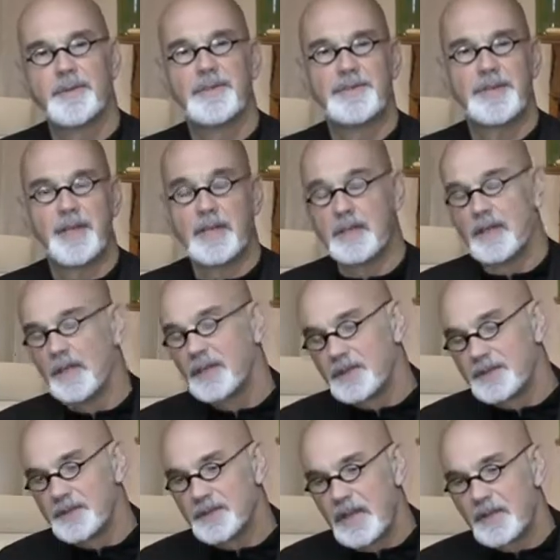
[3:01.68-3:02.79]
state, and
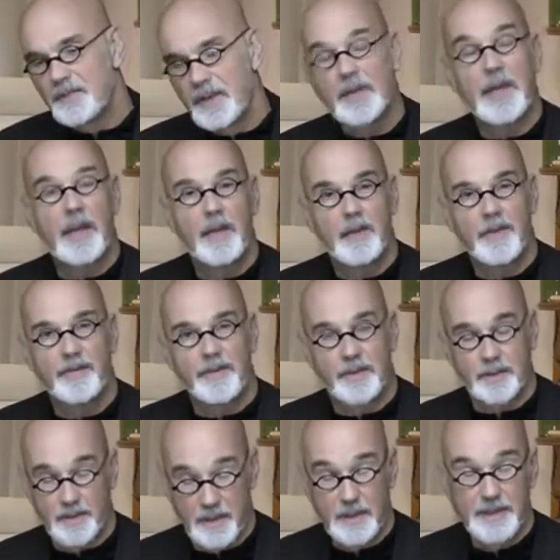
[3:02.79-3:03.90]
it's a very healthful
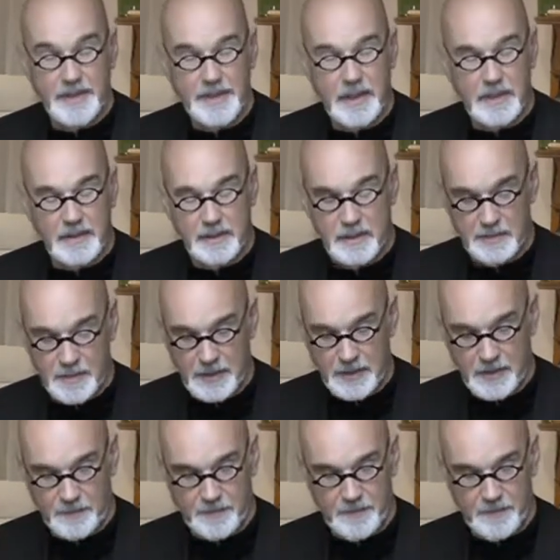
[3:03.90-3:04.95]
state to be in.